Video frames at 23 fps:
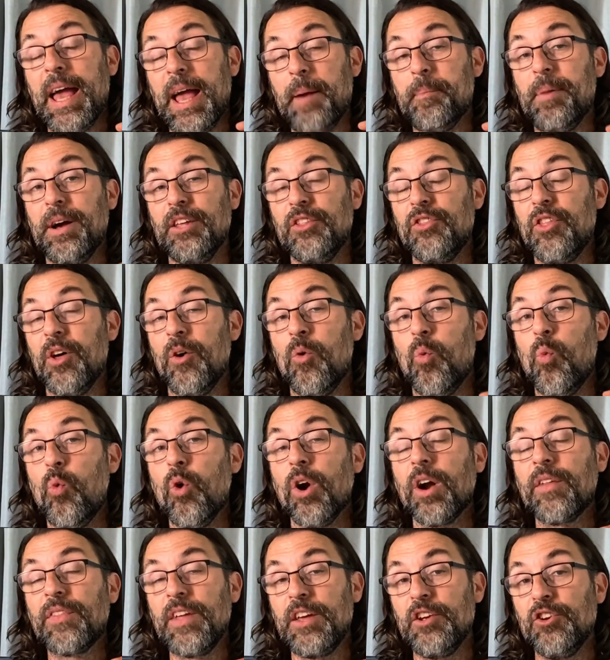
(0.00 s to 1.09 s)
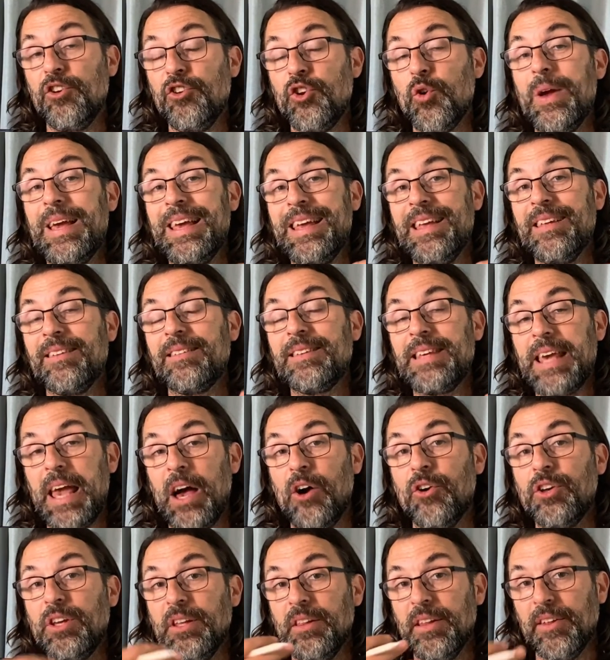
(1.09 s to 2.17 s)
but the work that you're doing is
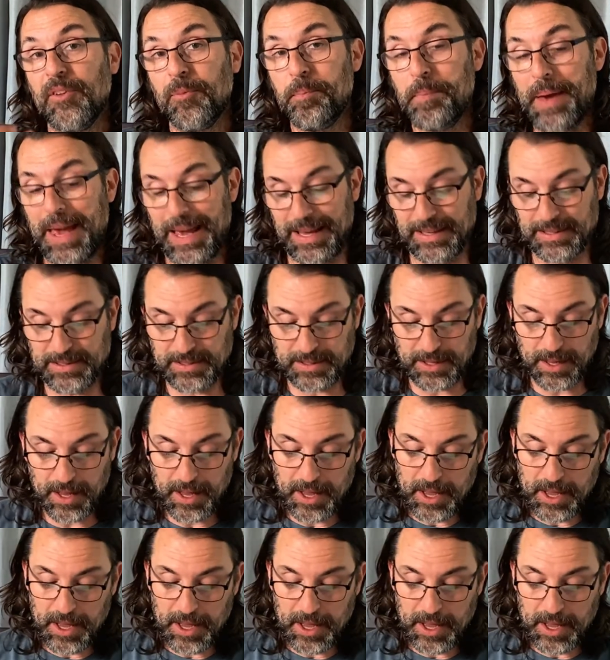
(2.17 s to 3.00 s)
calculus based.